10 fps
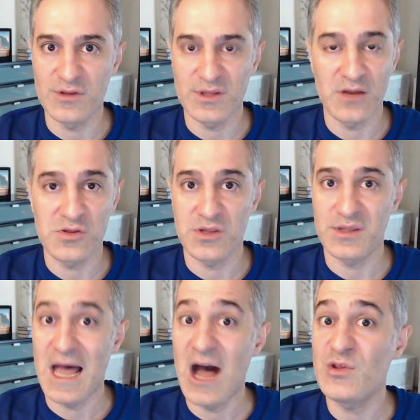They're just
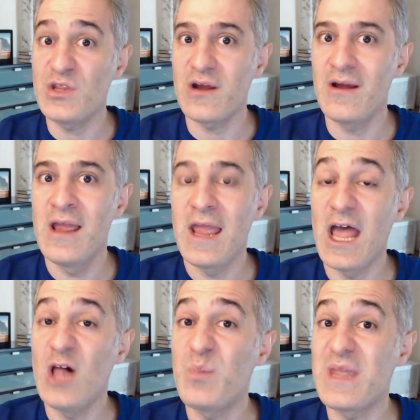out there
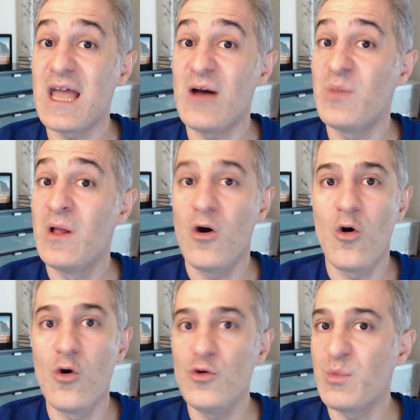helping out
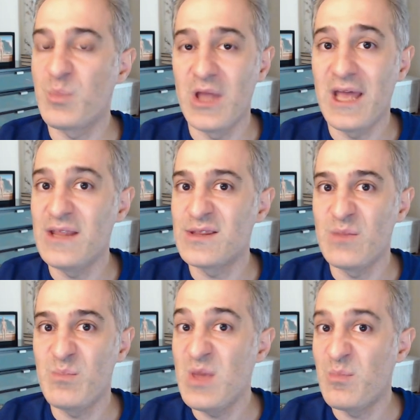all the planets and
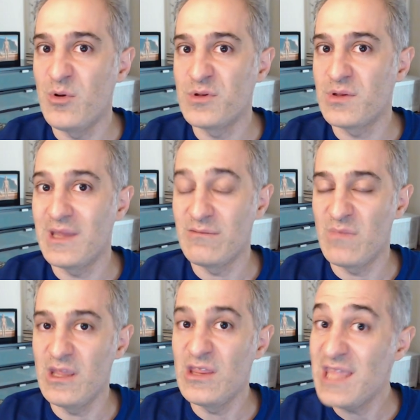peoples in,
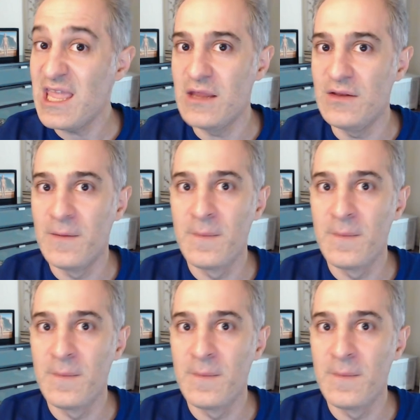in need.